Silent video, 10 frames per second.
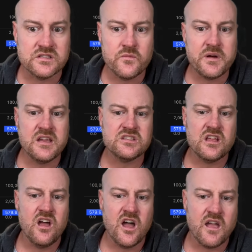if it breaks the
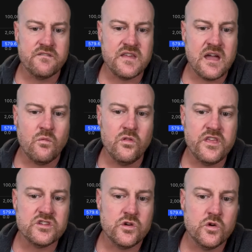high of that, well,
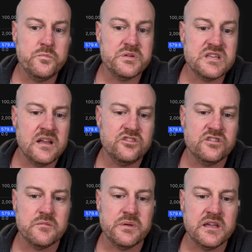this could
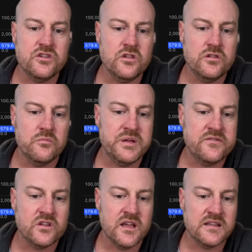potentially be a new little
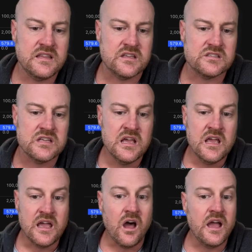pivot like this,
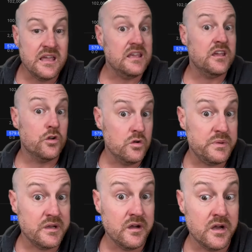i.e. it could
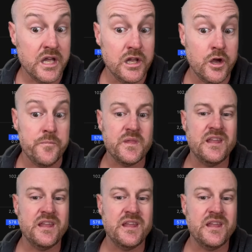be a higher low.